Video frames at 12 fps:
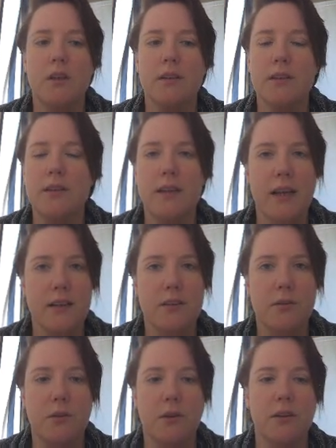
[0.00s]
The
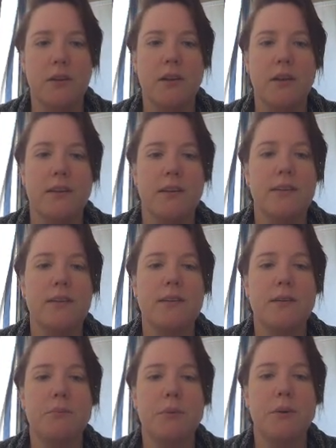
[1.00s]
next one, this is
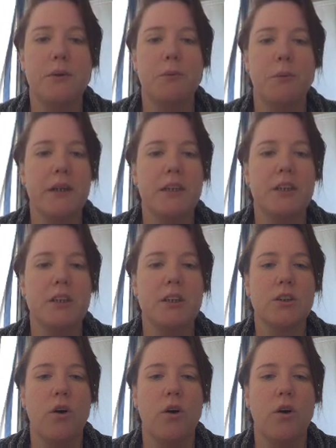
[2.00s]
the book which,